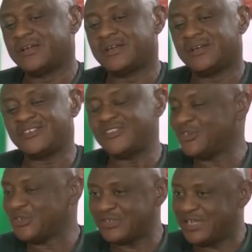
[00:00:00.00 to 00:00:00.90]
It's
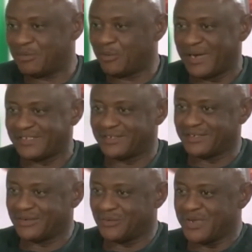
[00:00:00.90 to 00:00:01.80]
not just Labour Party.
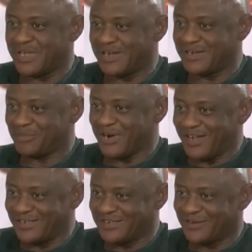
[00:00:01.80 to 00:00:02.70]
We are the
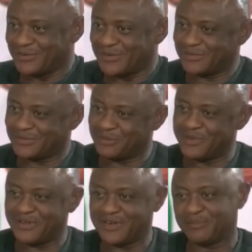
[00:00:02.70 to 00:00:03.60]
bride. Although so
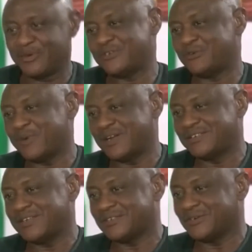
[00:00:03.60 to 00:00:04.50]
many other political
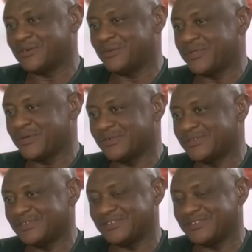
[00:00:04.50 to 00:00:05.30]
parties are talking with us.